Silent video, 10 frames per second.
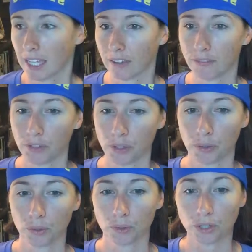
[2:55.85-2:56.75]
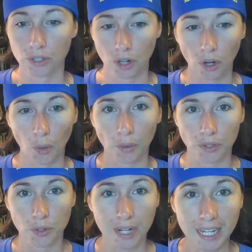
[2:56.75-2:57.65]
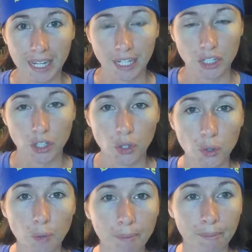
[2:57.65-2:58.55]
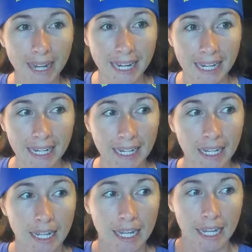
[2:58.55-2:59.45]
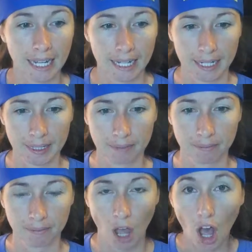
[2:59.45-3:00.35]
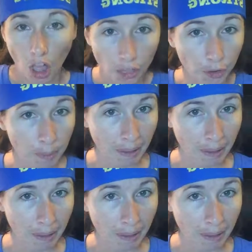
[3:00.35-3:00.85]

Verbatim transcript: If you struggle with drinking too many, other